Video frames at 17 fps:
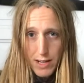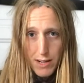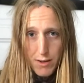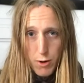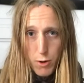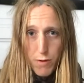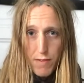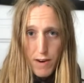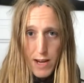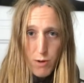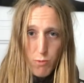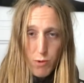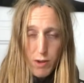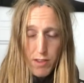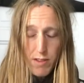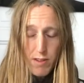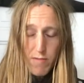get notified
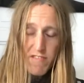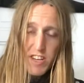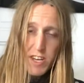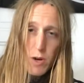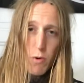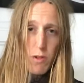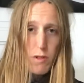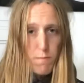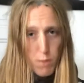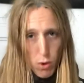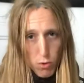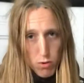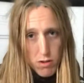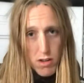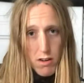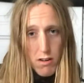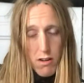when the video is
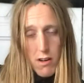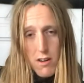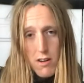posted.